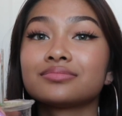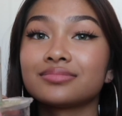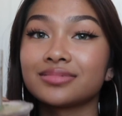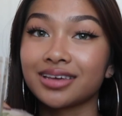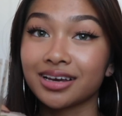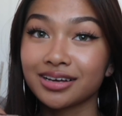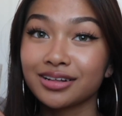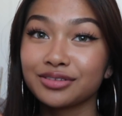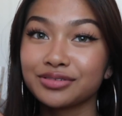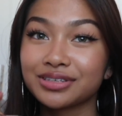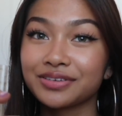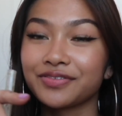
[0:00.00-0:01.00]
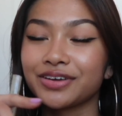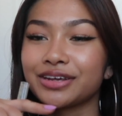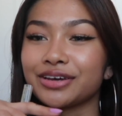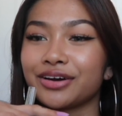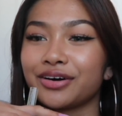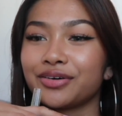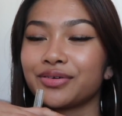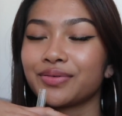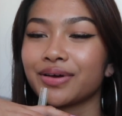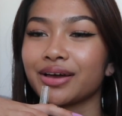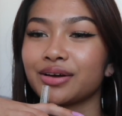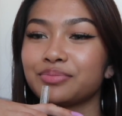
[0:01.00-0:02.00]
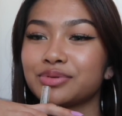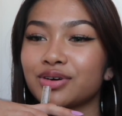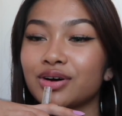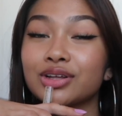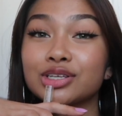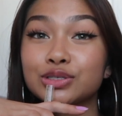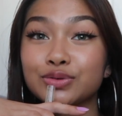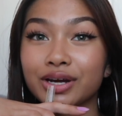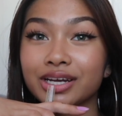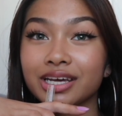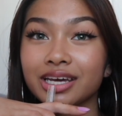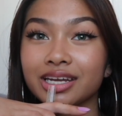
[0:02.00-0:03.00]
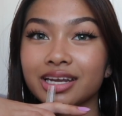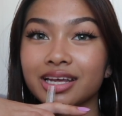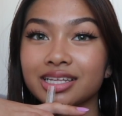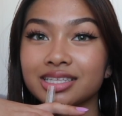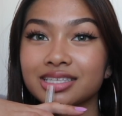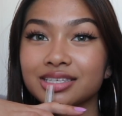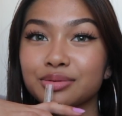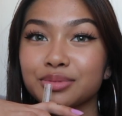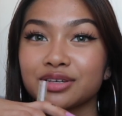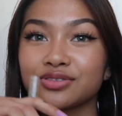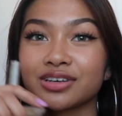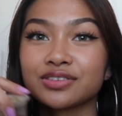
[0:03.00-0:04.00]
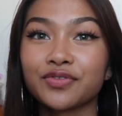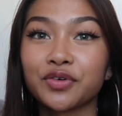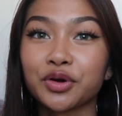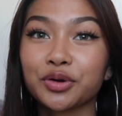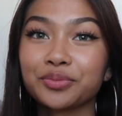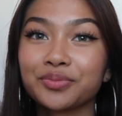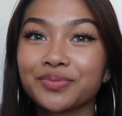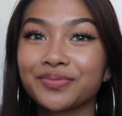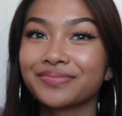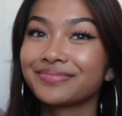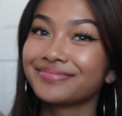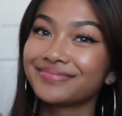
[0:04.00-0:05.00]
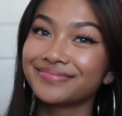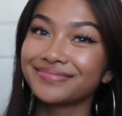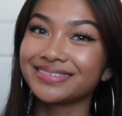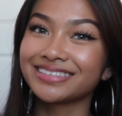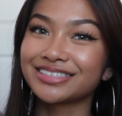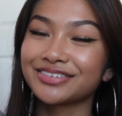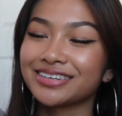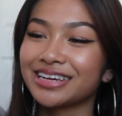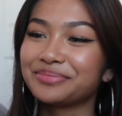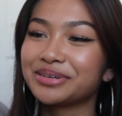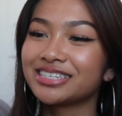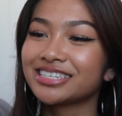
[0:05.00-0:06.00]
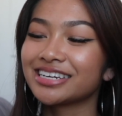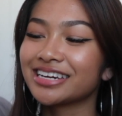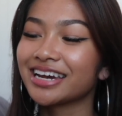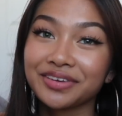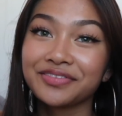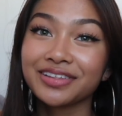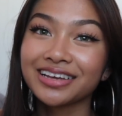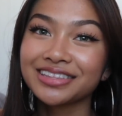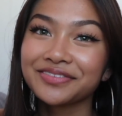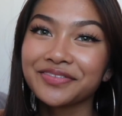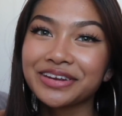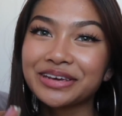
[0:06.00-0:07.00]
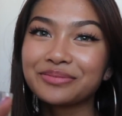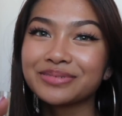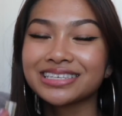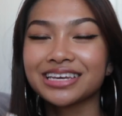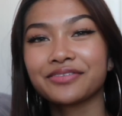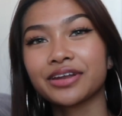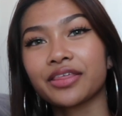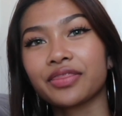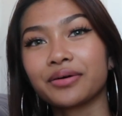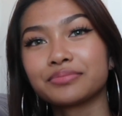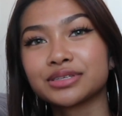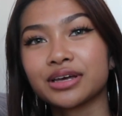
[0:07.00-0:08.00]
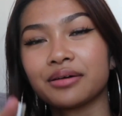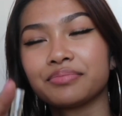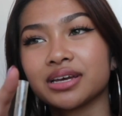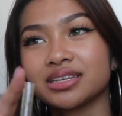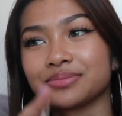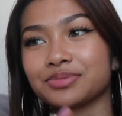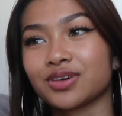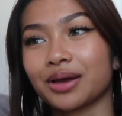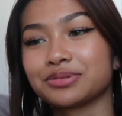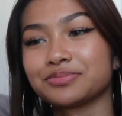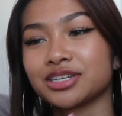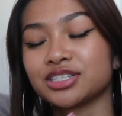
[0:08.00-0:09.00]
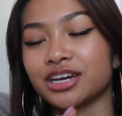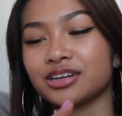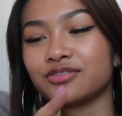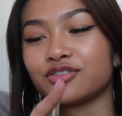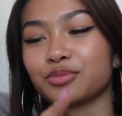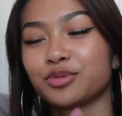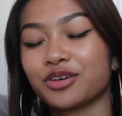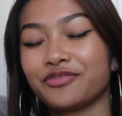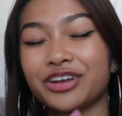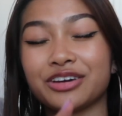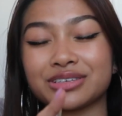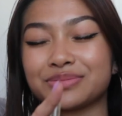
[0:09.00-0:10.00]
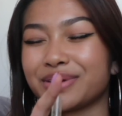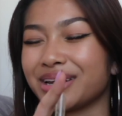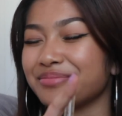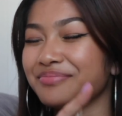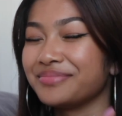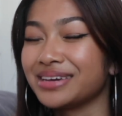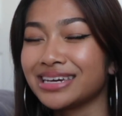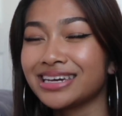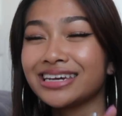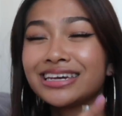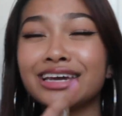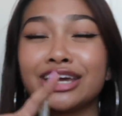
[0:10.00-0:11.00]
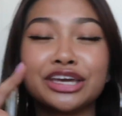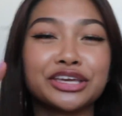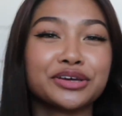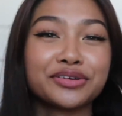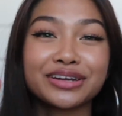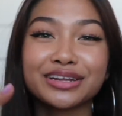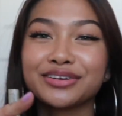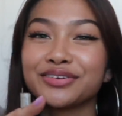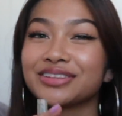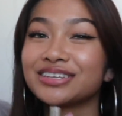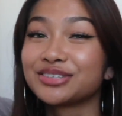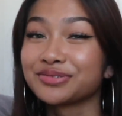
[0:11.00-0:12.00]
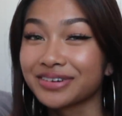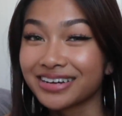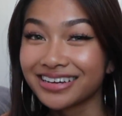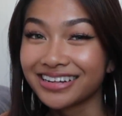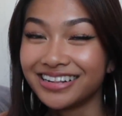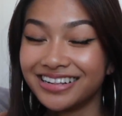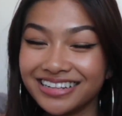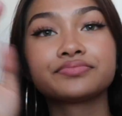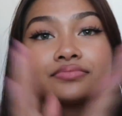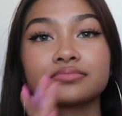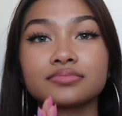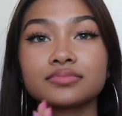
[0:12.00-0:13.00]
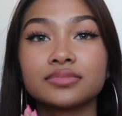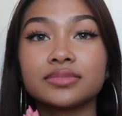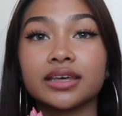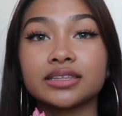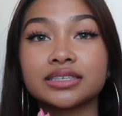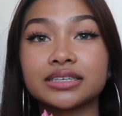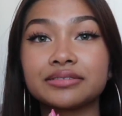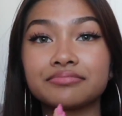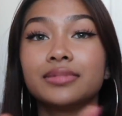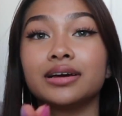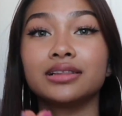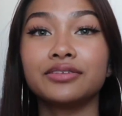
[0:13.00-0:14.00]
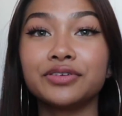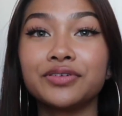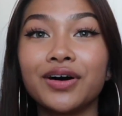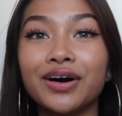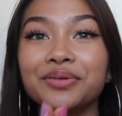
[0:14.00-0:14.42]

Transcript: that concludes the video. I hope you all enjoyed it and see me transform into an ABG. If you liked the video, please give it a thumbs up and subscribe to my channel for more videos by me. You already know the drill. That's it. I love you all.